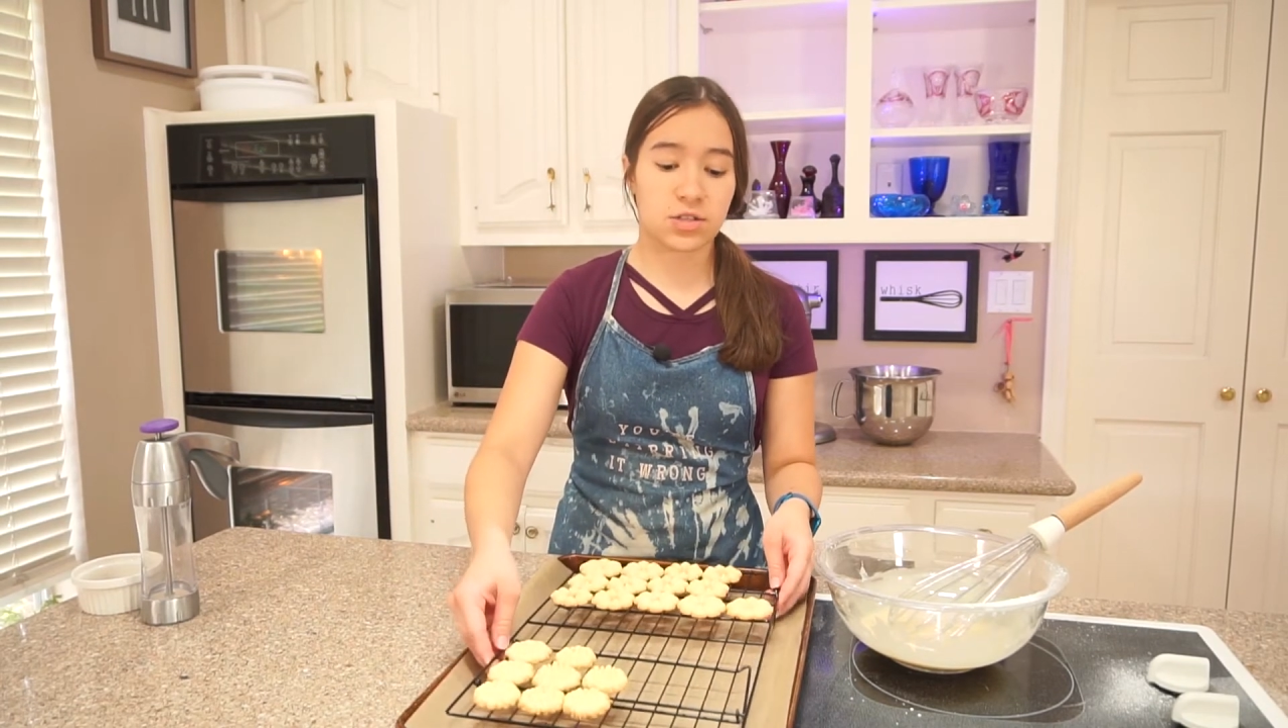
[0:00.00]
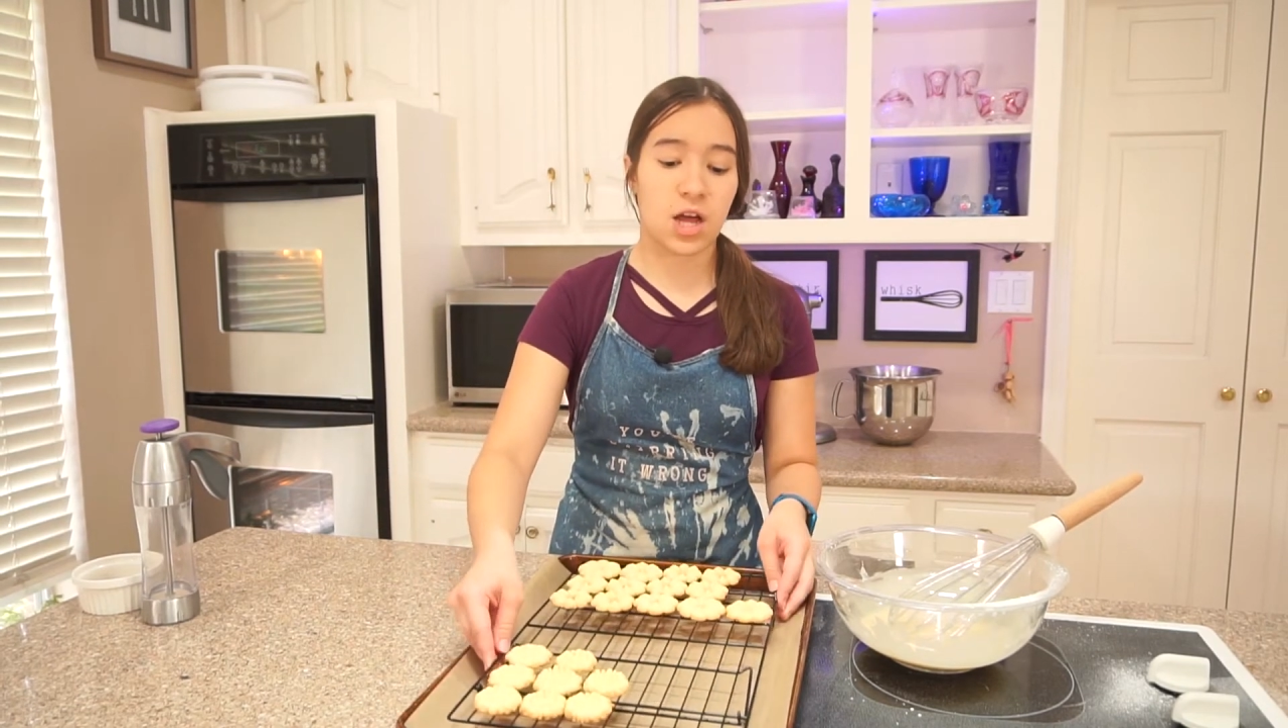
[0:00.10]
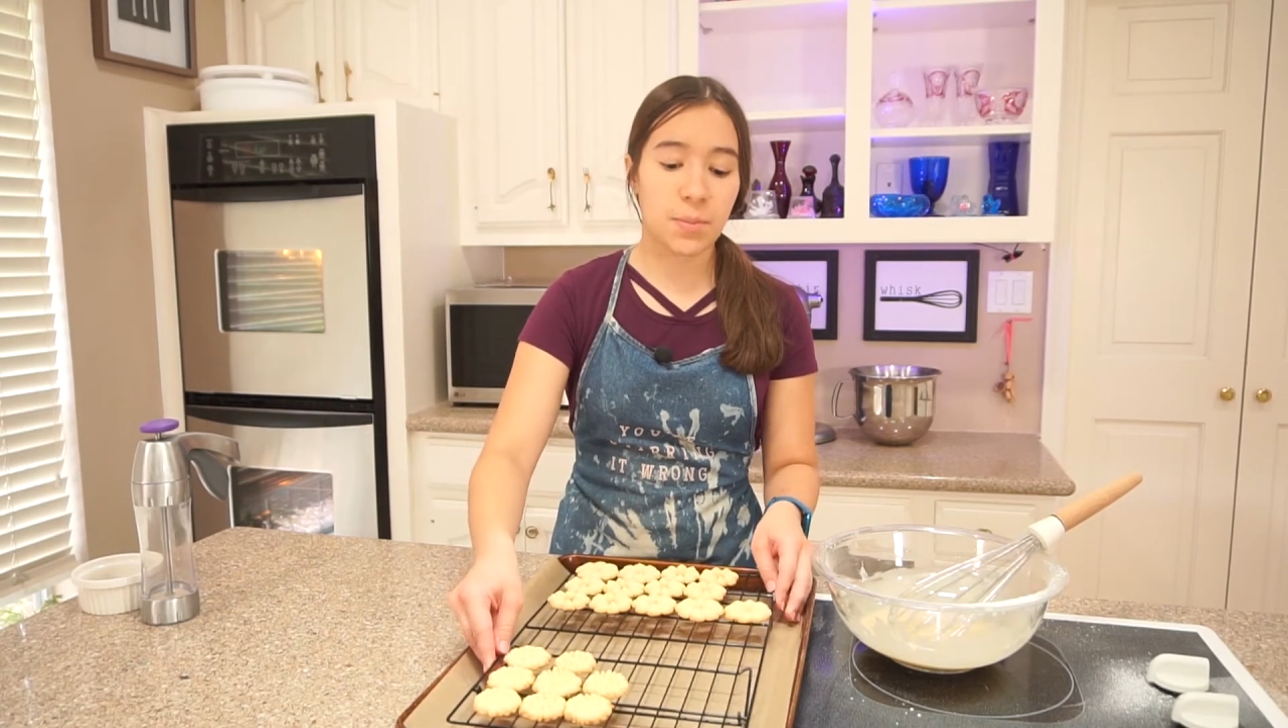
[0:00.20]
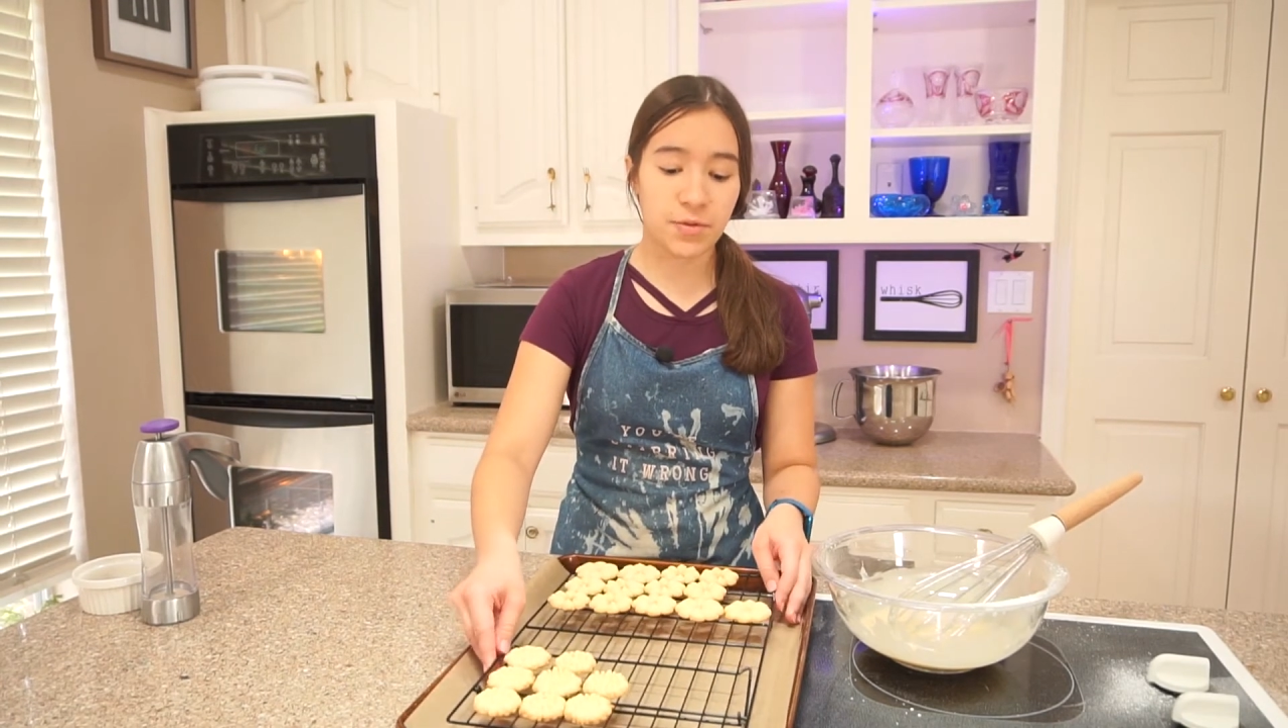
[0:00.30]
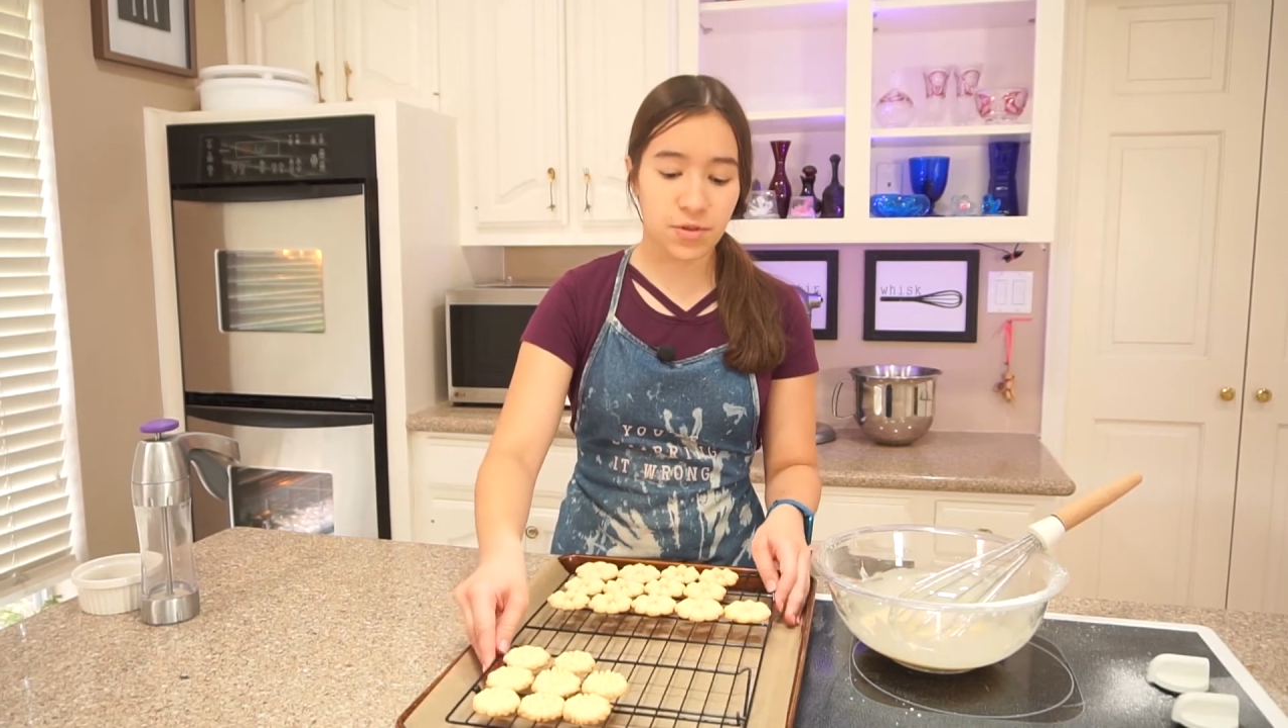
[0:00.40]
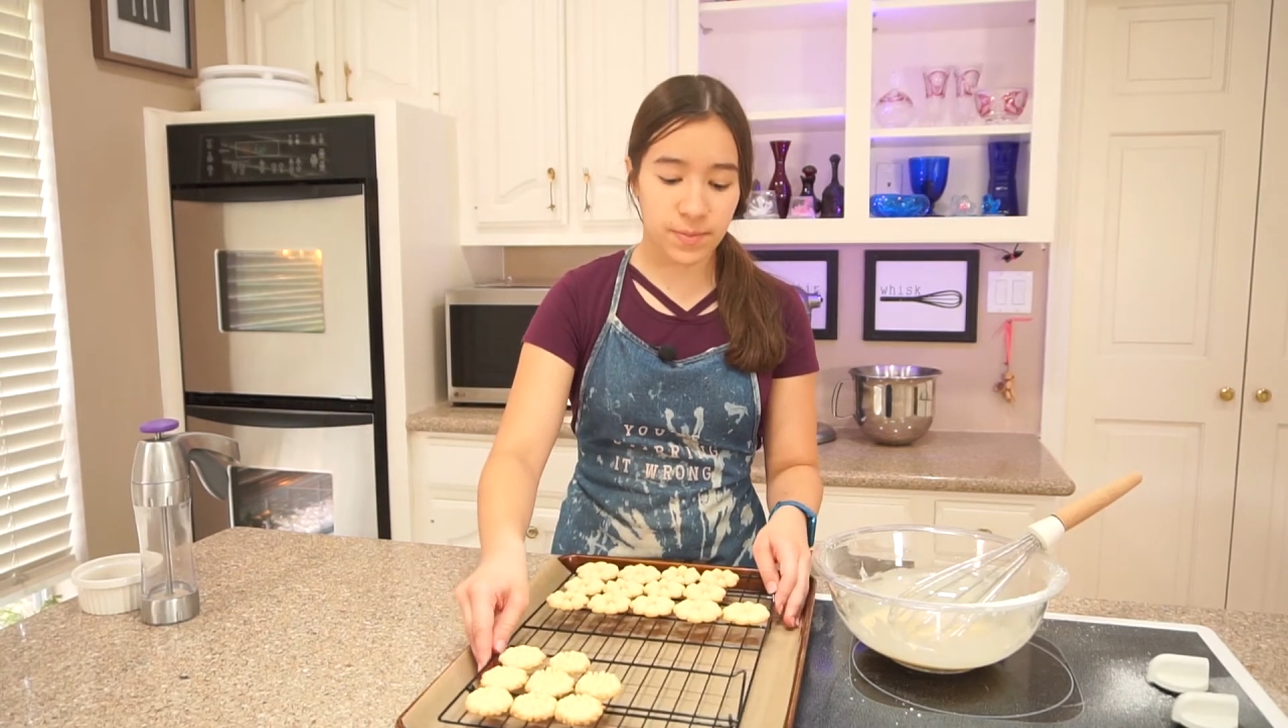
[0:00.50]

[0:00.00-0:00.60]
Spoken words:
top of the